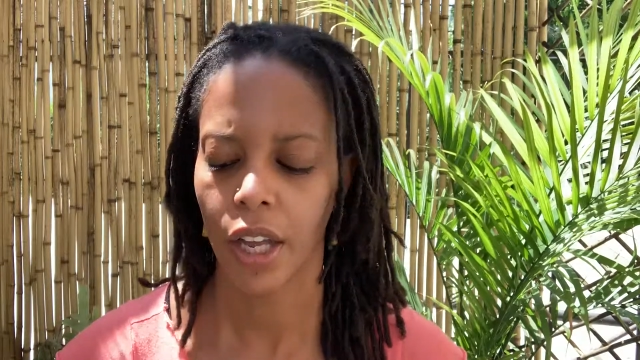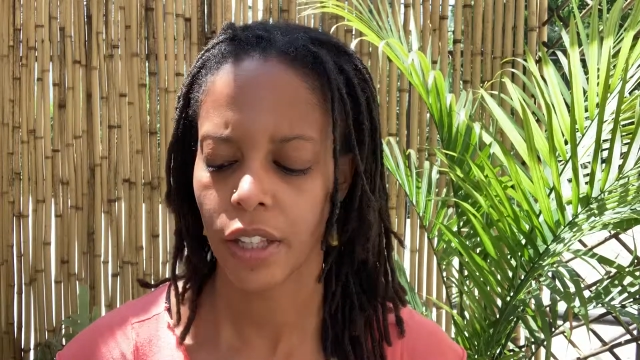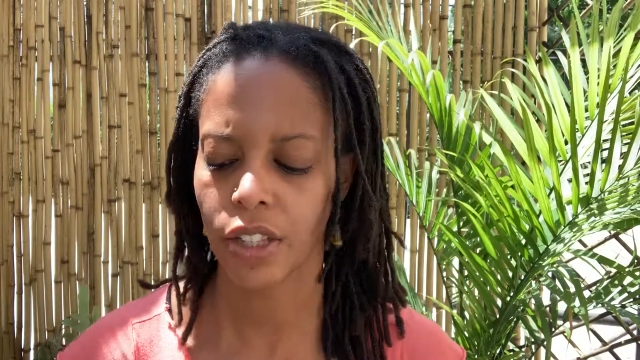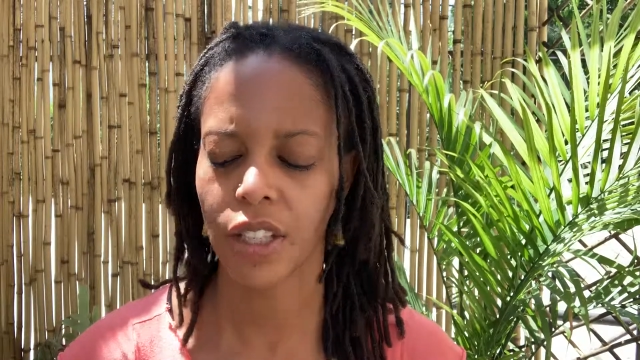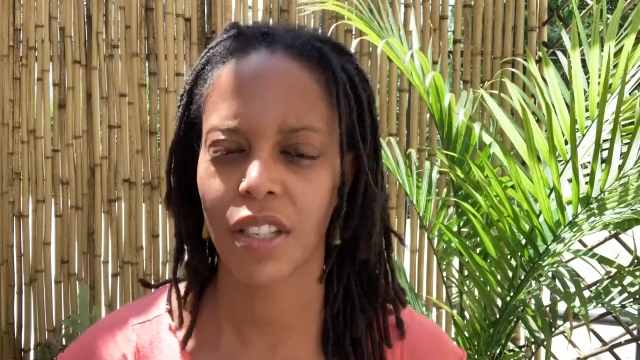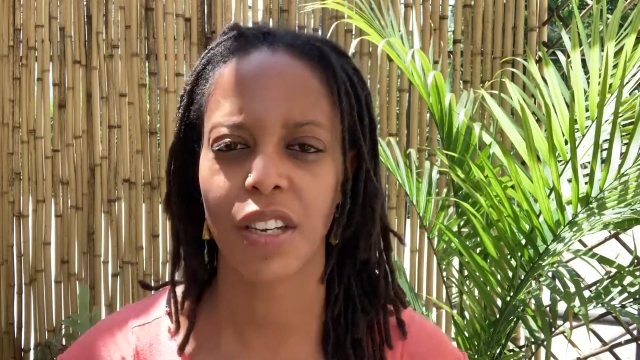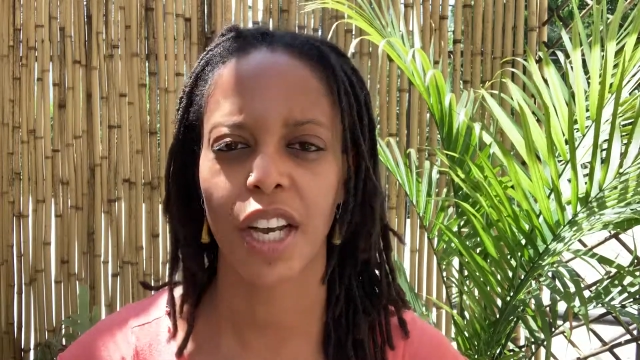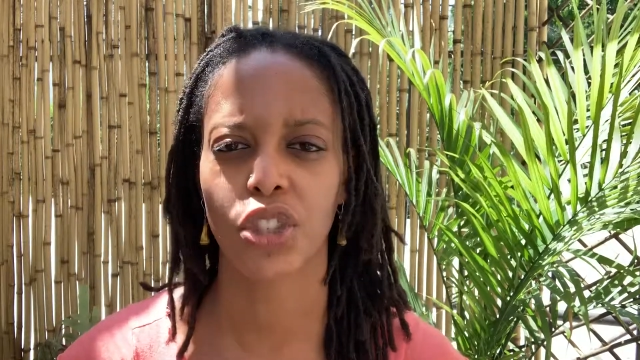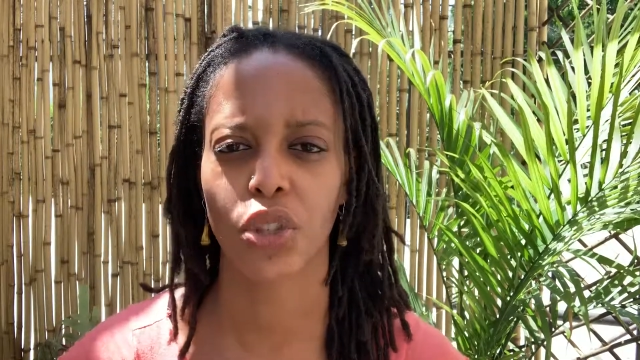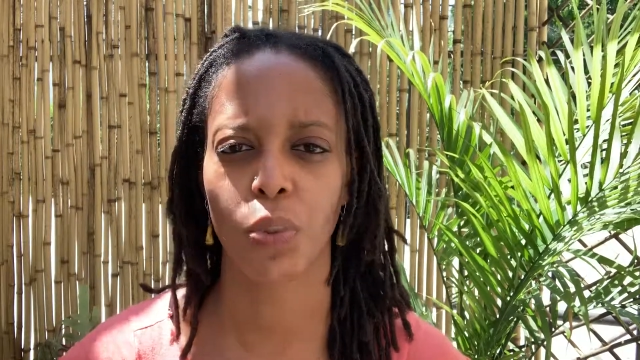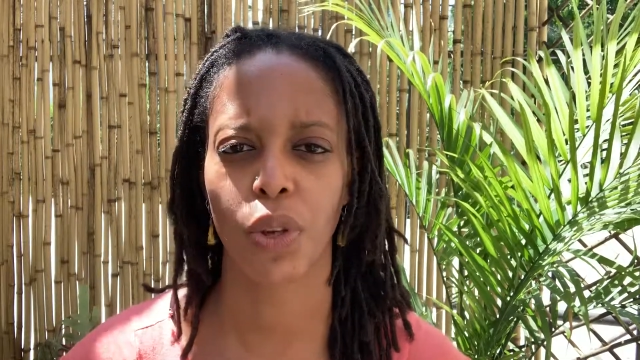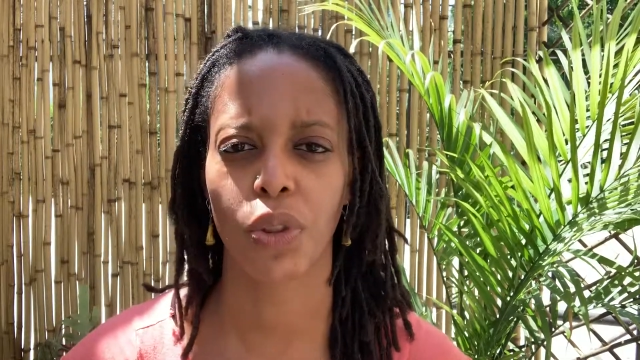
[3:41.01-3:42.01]

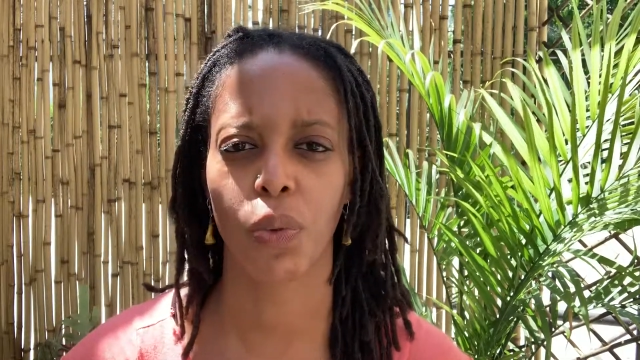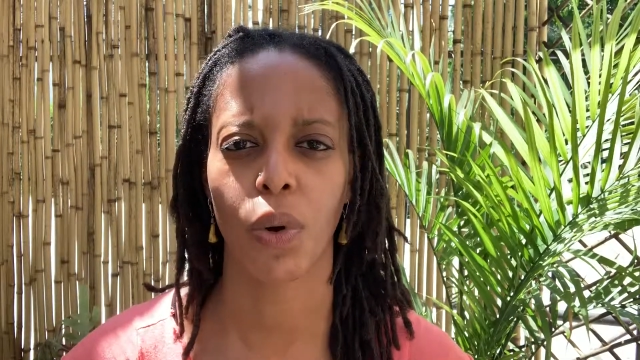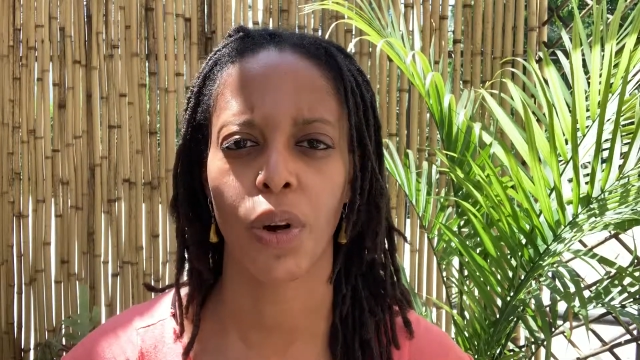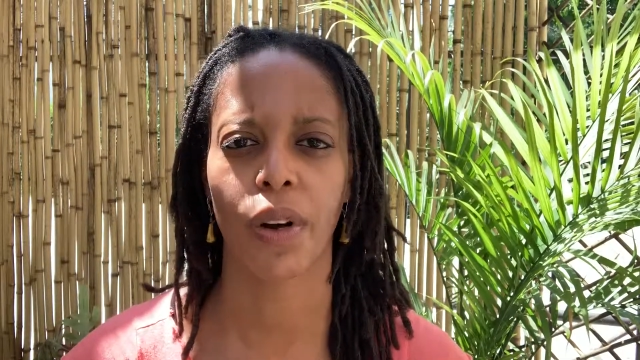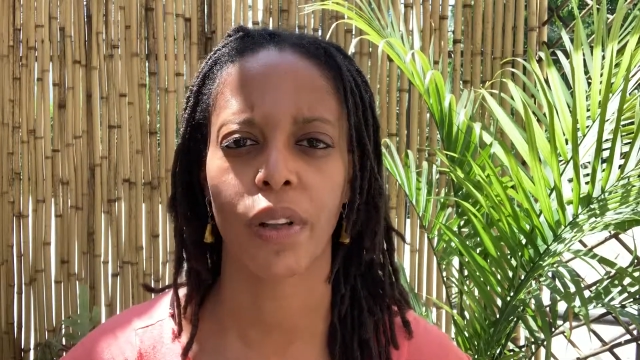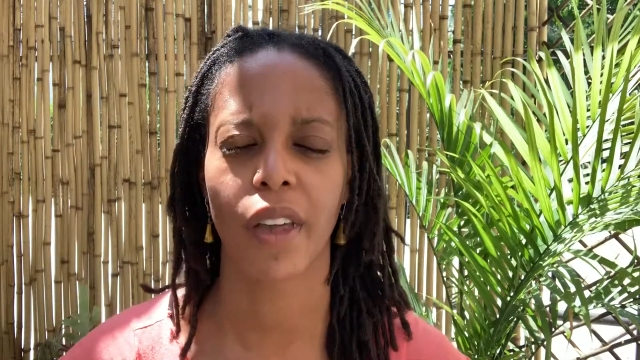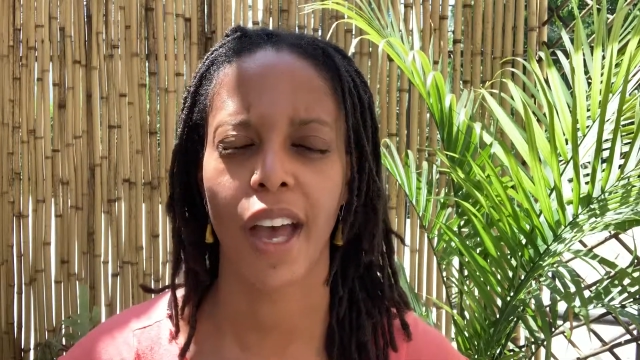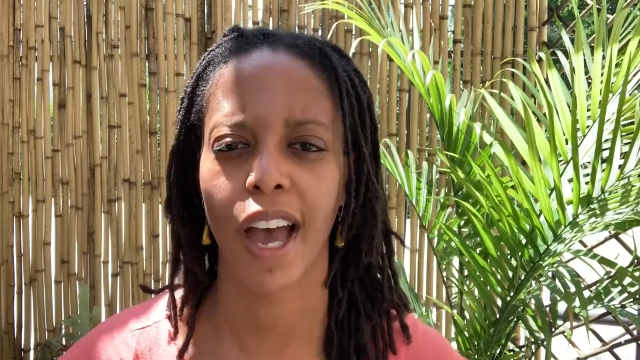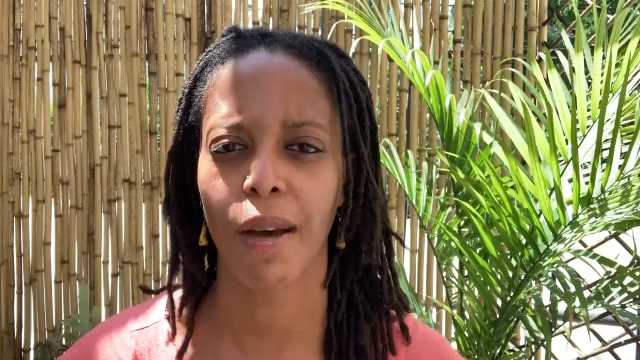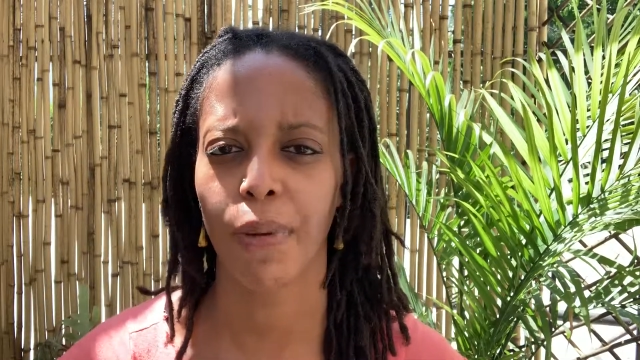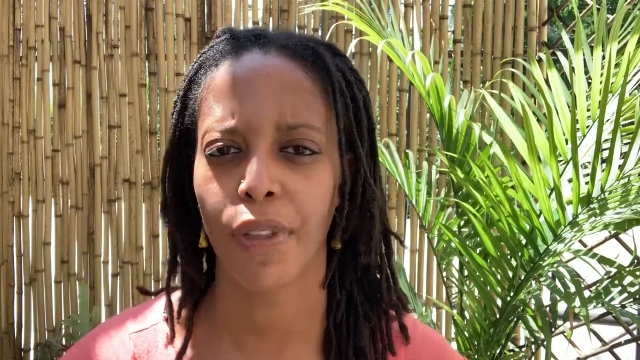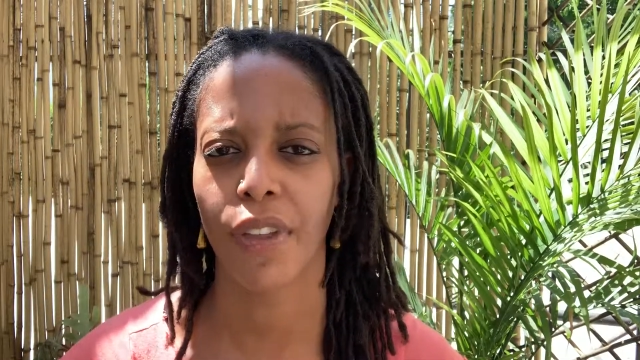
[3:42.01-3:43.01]
disconnection with the work, the
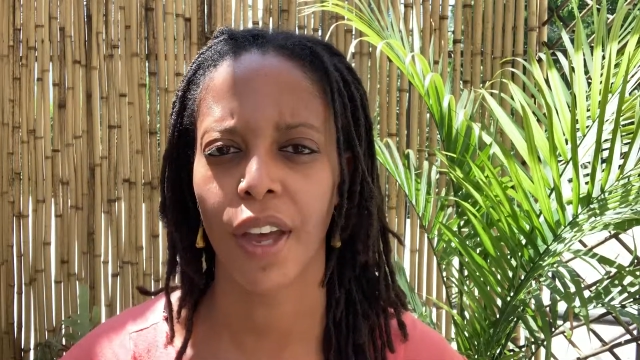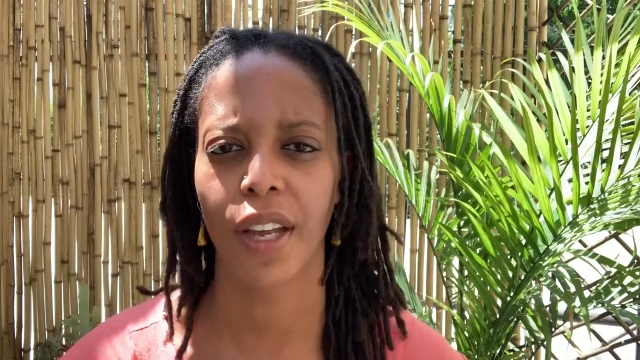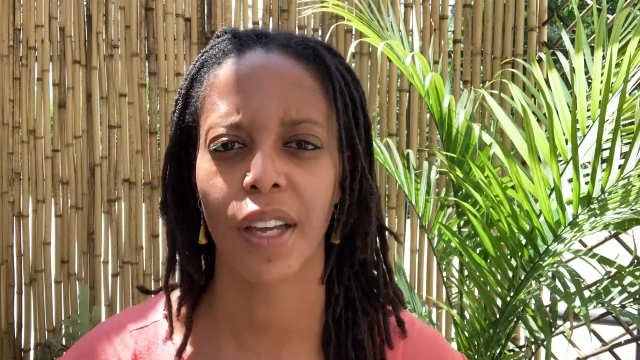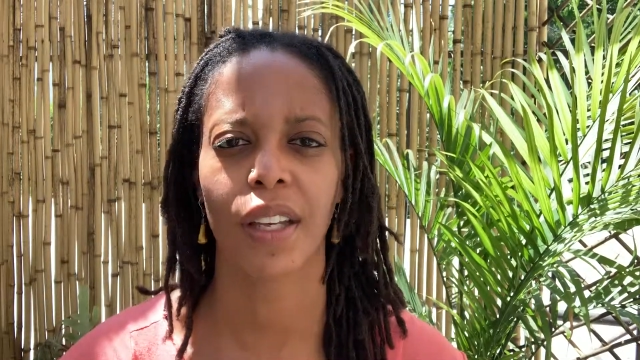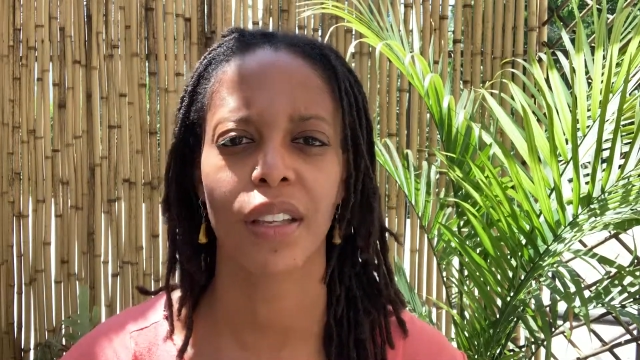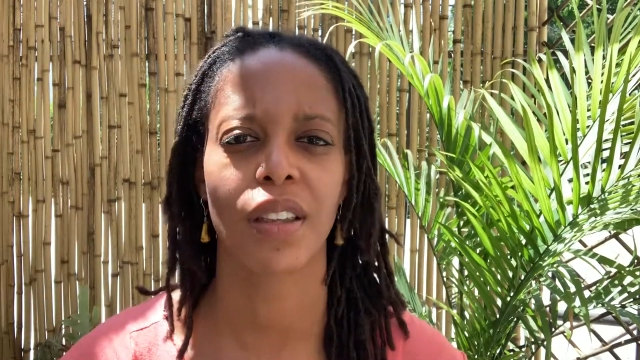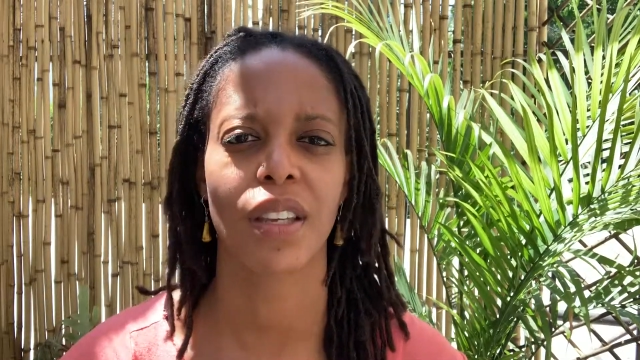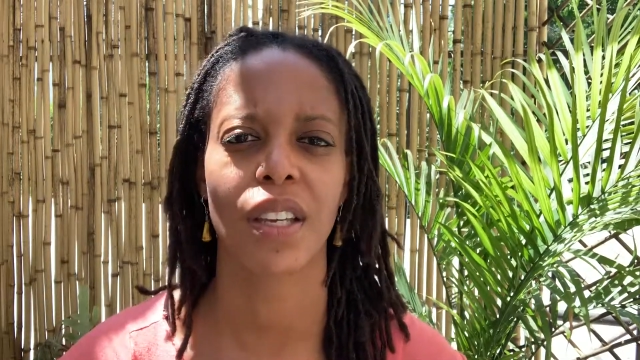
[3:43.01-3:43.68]
apathetic